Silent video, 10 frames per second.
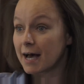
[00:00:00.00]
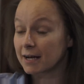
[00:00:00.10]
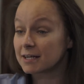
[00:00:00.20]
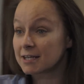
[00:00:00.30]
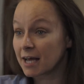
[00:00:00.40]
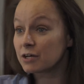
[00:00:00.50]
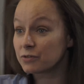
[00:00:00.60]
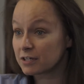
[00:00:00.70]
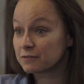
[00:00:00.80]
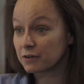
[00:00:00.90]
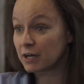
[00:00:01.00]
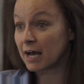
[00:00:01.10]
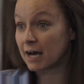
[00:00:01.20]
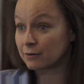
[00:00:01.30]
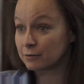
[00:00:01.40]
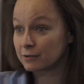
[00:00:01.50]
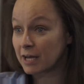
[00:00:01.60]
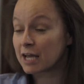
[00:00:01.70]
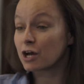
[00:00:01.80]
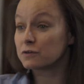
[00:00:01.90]
and I tell you this for now,
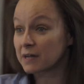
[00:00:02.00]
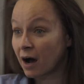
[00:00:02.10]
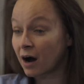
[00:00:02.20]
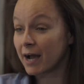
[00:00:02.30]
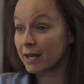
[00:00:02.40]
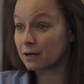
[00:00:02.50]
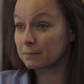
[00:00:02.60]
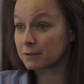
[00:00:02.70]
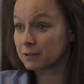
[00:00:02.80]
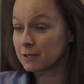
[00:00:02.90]
it goes high up